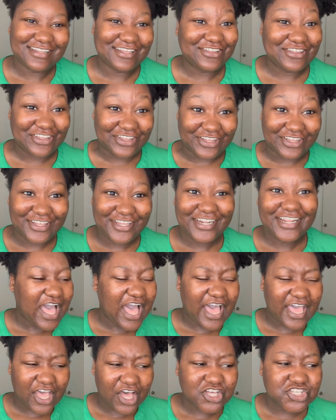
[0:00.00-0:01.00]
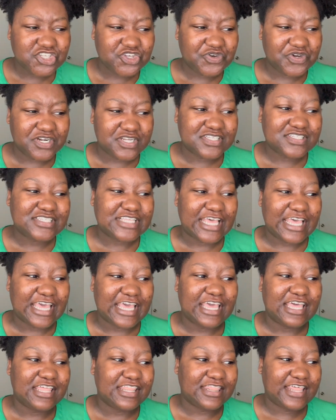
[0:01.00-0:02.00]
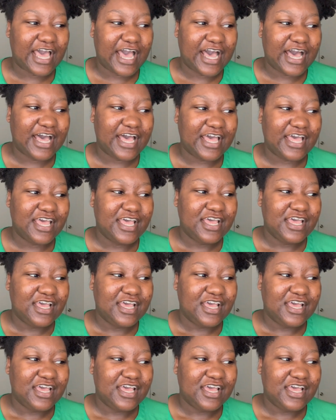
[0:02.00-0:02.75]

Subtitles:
good. I also want to say that